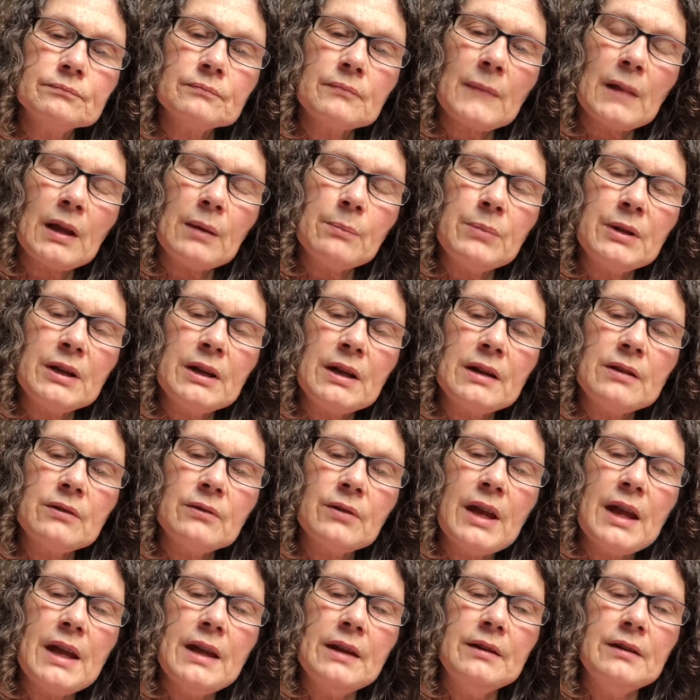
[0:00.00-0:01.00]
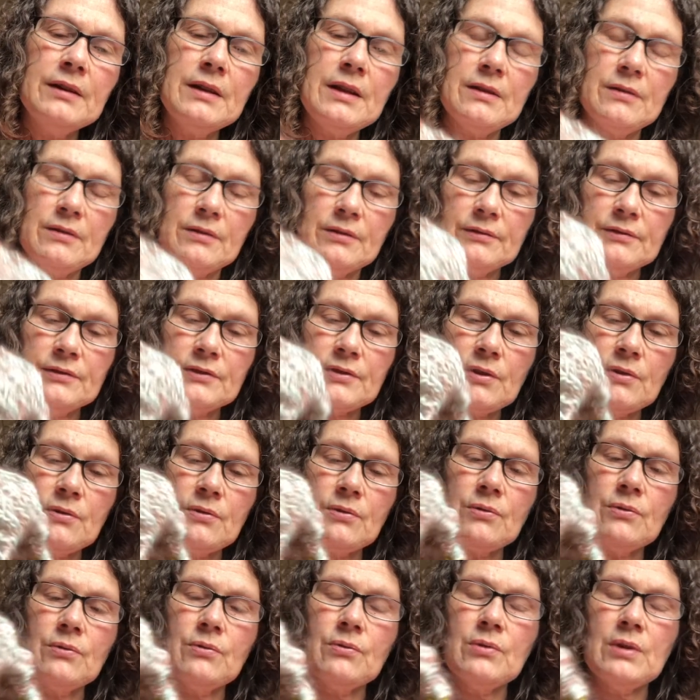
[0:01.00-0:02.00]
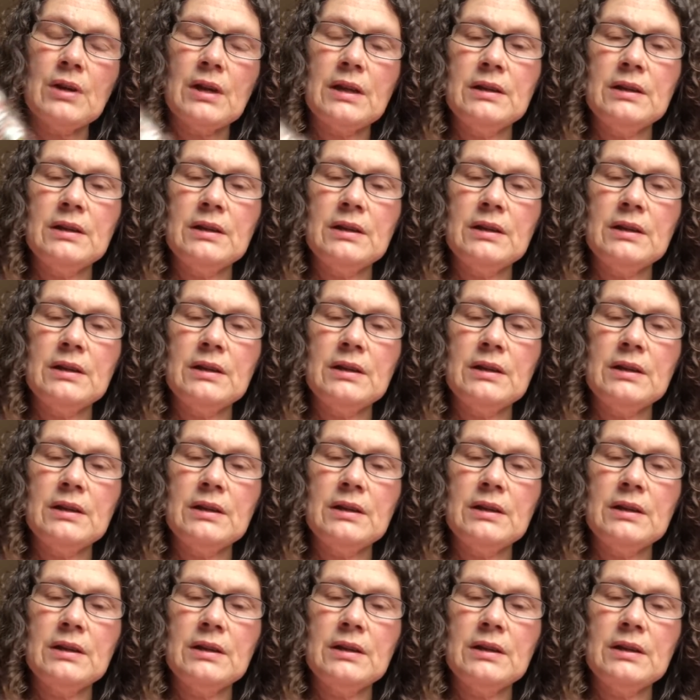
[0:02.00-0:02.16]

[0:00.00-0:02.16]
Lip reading: But I don't hate it either. So,